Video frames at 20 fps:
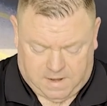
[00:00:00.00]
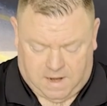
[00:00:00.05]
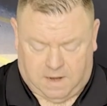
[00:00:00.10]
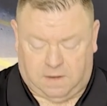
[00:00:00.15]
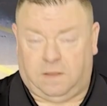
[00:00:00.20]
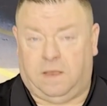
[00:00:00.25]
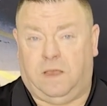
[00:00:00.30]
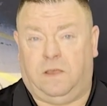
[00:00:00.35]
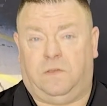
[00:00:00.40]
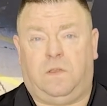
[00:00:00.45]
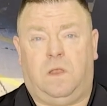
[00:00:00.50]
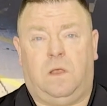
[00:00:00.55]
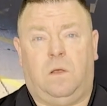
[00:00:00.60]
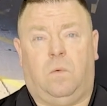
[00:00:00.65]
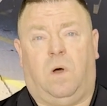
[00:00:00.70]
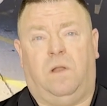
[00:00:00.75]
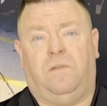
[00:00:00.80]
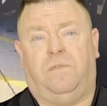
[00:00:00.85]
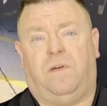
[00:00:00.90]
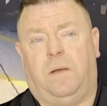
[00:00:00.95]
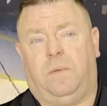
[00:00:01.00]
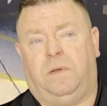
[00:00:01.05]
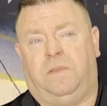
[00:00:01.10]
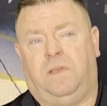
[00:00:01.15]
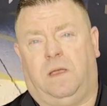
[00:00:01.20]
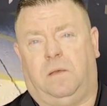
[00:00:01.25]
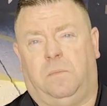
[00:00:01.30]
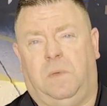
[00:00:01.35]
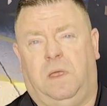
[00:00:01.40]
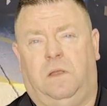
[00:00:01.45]
not least, 1 fiber
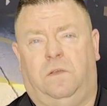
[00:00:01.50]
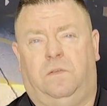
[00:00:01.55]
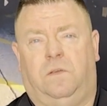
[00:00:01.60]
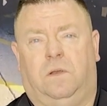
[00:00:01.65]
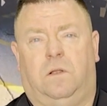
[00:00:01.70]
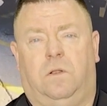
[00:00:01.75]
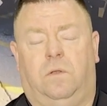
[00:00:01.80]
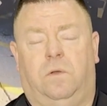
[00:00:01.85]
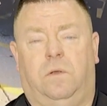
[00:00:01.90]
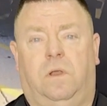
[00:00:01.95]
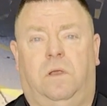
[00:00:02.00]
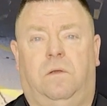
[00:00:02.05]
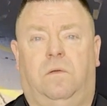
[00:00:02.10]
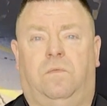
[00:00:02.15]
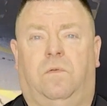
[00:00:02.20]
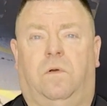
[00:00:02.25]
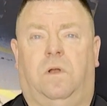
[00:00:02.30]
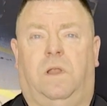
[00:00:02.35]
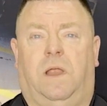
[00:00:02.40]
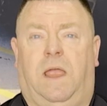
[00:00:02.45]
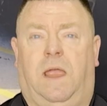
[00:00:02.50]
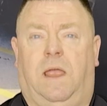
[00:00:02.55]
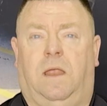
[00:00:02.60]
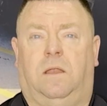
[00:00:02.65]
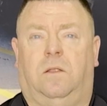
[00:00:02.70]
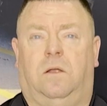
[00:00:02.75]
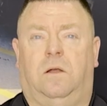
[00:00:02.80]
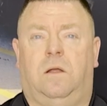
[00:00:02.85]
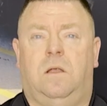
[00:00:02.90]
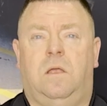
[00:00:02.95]
tech mitt is included for the
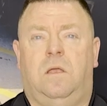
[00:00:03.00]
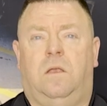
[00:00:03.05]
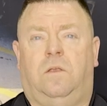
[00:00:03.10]
handler,